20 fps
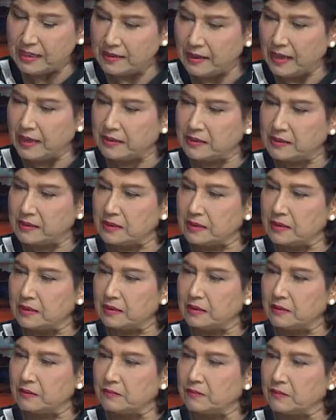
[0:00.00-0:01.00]
that
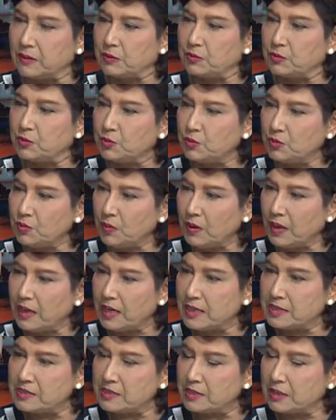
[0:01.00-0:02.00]
you
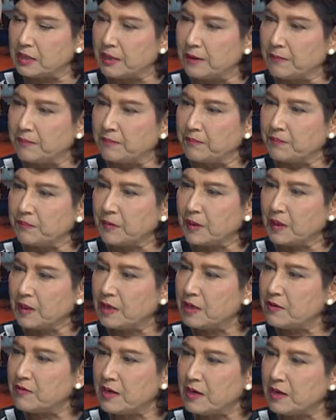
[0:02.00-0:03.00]
as
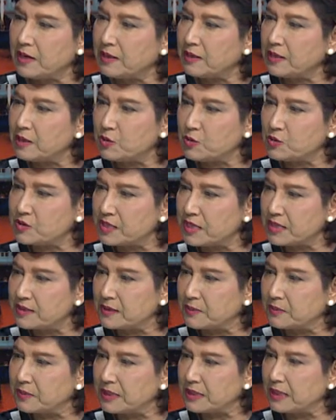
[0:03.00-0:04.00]
is there anything to say
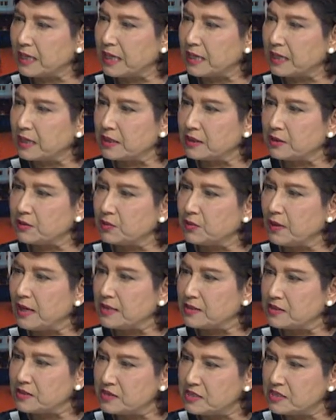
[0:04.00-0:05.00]
something like you
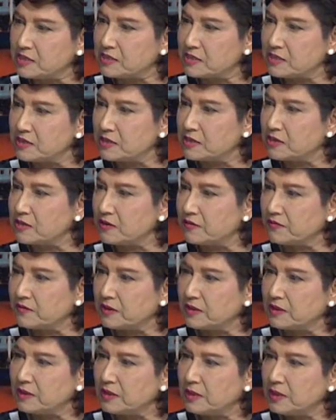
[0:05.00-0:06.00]
as a citizen of
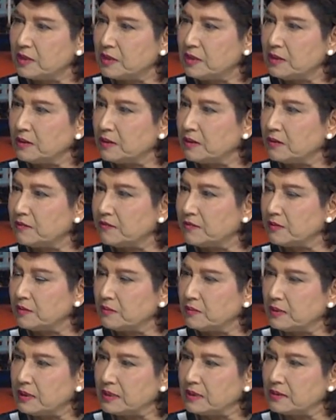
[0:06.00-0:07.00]
a
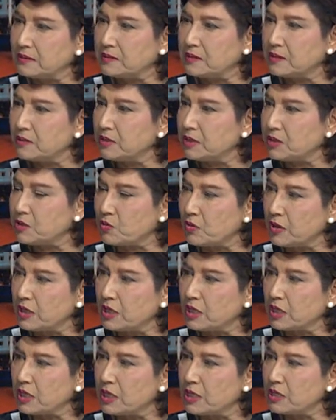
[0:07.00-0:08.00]
one
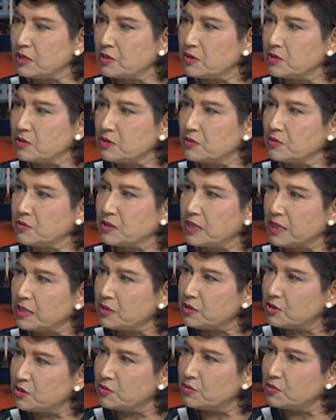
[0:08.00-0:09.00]
territory and you
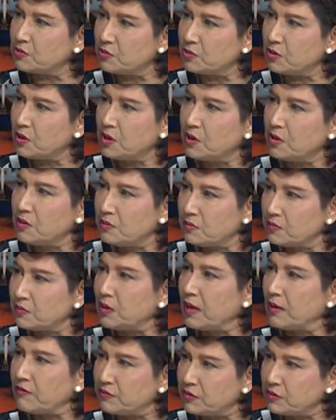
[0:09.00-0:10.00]
tend to you
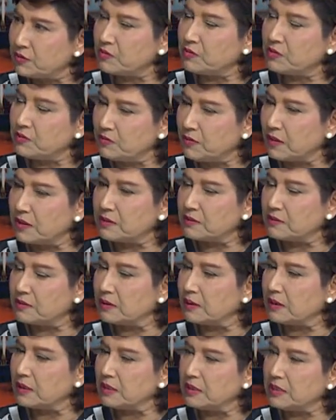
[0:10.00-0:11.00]
have to you what
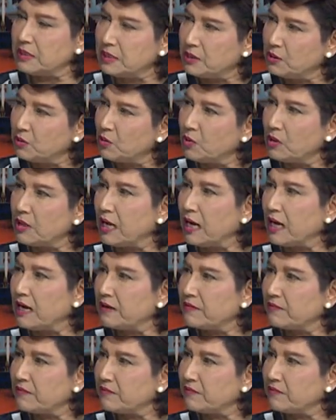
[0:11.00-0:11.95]
leading your life,